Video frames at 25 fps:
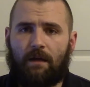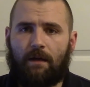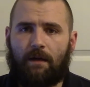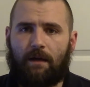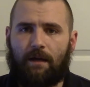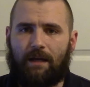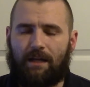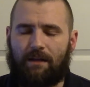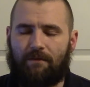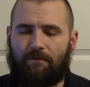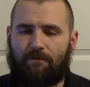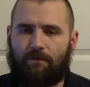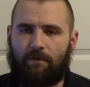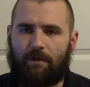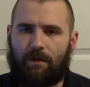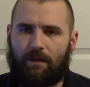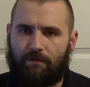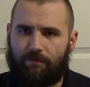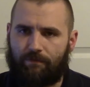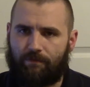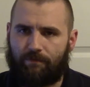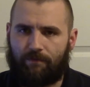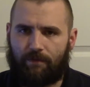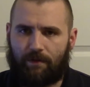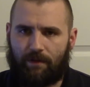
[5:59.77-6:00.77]
And
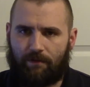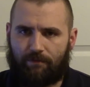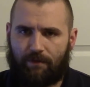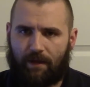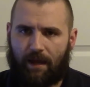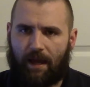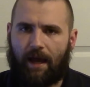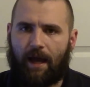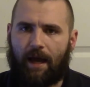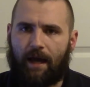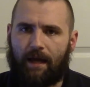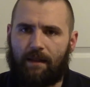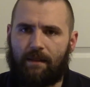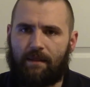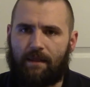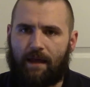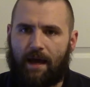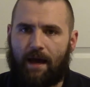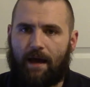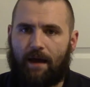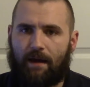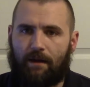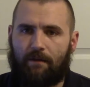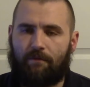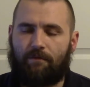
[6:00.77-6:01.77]
if they add
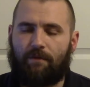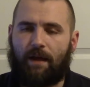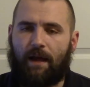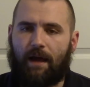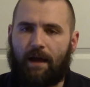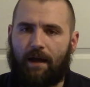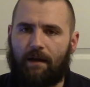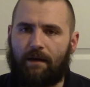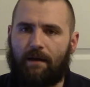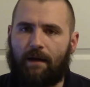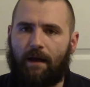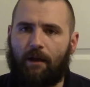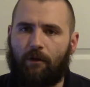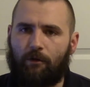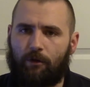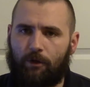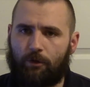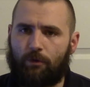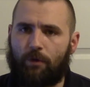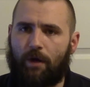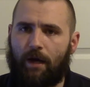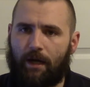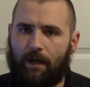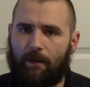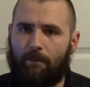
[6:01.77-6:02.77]
that, if they add calorie
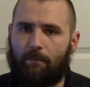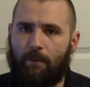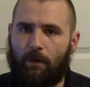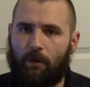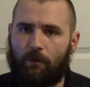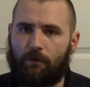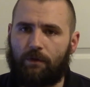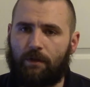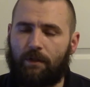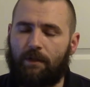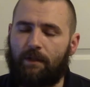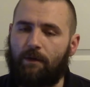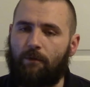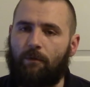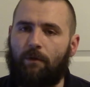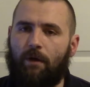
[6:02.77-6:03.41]
tracking built in that